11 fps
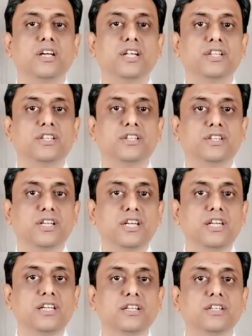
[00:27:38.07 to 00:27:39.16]
in 3
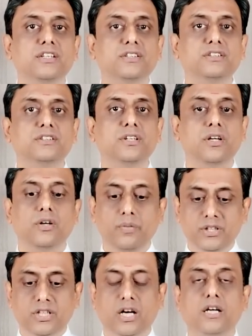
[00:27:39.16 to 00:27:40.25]
years,
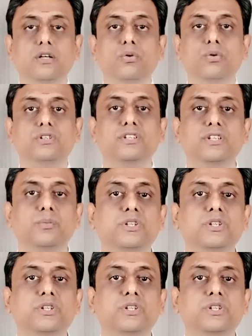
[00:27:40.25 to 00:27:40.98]
we started noticing